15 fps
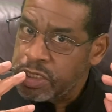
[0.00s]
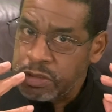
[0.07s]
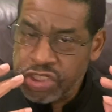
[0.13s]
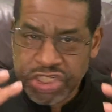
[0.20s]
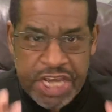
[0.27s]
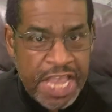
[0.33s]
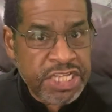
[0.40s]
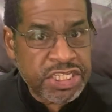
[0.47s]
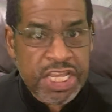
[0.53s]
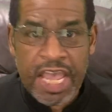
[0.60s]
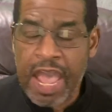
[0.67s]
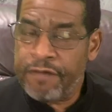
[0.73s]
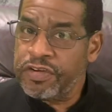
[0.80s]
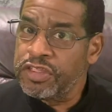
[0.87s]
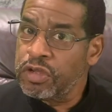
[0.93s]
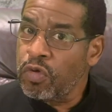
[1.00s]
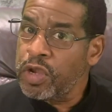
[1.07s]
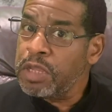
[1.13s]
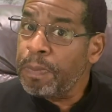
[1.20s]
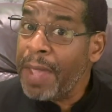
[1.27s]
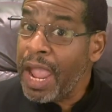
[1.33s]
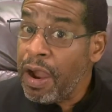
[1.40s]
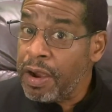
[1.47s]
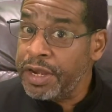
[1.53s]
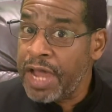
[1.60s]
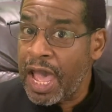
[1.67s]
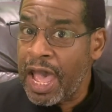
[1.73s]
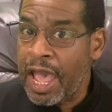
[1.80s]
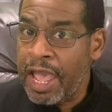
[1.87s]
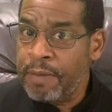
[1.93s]
chasing after the Greek
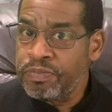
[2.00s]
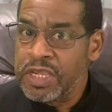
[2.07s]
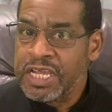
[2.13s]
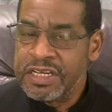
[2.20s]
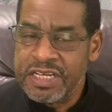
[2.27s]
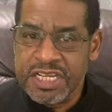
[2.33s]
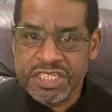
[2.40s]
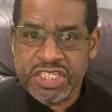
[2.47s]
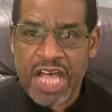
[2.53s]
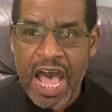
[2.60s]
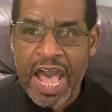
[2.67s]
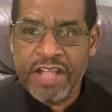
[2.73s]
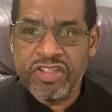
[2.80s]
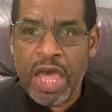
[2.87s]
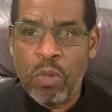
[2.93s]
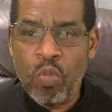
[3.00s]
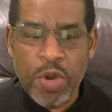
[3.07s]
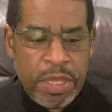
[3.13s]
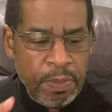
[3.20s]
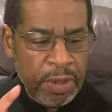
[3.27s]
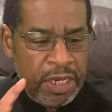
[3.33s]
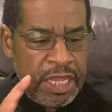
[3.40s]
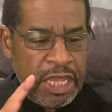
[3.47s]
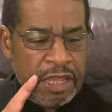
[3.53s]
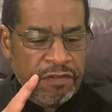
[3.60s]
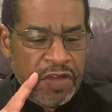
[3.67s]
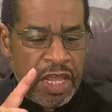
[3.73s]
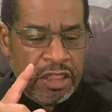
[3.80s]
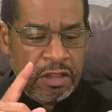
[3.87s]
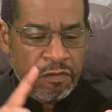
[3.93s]
paradigm, decide that we believe
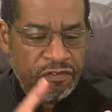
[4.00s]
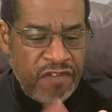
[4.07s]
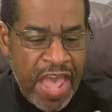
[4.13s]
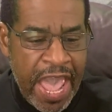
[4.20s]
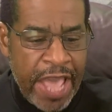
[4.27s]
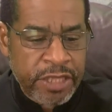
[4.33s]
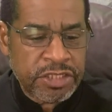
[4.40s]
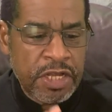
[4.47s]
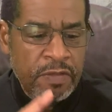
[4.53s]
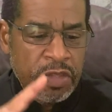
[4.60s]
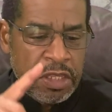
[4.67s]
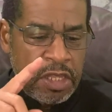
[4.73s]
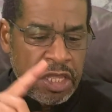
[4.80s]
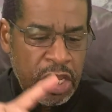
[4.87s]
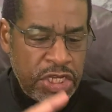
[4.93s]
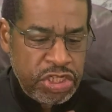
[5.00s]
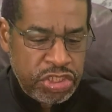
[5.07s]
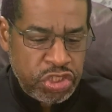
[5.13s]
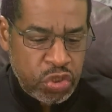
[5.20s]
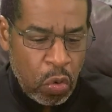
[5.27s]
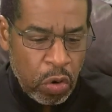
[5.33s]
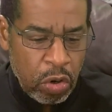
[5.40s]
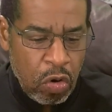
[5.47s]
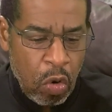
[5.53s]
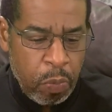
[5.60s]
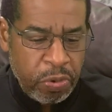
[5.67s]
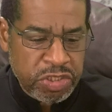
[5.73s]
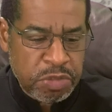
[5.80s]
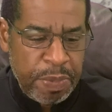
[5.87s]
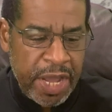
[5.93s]
in the facts, the historical
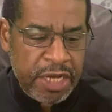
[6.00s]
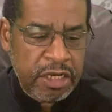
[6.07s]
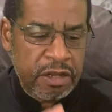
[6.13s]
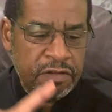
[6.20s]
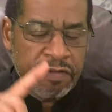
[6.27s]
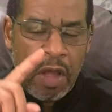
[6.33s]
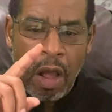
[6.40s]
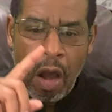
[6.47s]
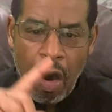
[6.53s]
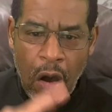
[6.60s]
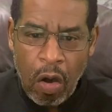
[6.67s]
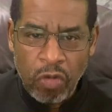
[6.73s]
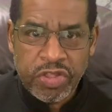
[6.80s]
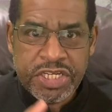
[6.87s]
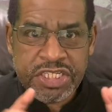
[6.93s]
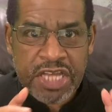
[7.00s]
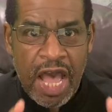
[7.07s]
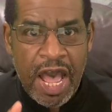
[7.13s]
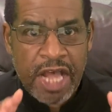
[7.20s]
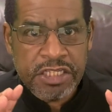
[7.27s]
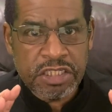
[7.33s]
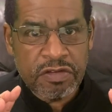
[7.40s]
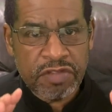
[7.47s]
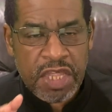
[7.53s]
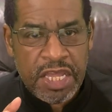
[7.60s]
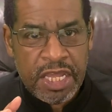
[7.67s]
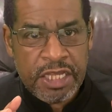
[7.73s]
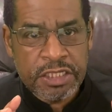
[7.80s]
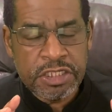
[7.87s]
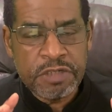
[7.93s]
perspective, all these kinds of
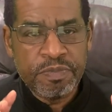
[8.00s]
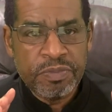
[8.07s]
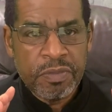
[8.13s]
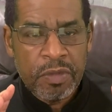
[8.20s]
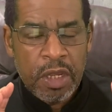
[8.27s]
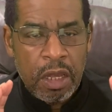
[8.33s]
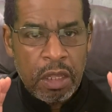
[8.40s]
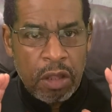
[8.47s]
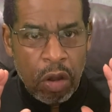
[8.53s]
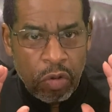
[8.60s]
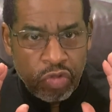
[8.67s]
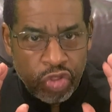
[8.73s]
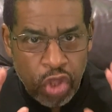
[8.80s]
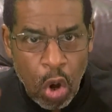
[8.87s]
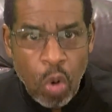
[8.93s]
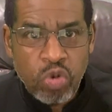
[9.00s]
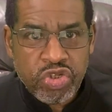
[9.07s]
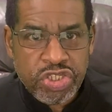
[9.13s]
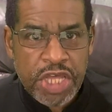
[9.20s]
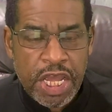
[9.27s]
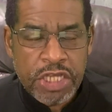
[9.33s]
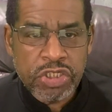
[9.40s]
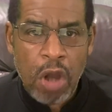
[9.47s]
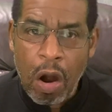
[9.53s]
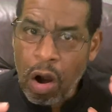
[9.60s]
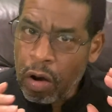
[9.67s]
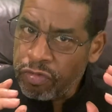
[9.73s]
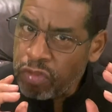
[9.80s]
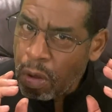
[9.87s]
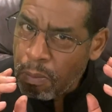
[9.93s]
things. Those things
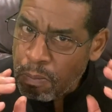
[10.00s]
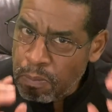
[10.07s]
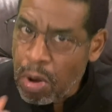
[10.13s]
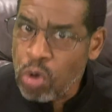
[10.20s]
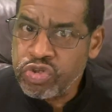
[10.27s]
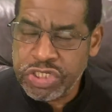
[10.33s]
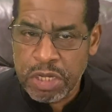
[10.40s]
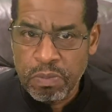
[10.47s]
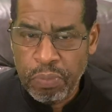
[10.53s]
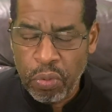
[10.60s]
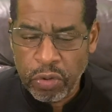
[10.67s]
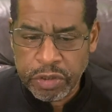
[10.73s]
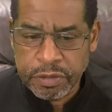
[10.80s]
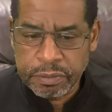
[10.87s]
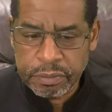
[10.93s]
are the most important.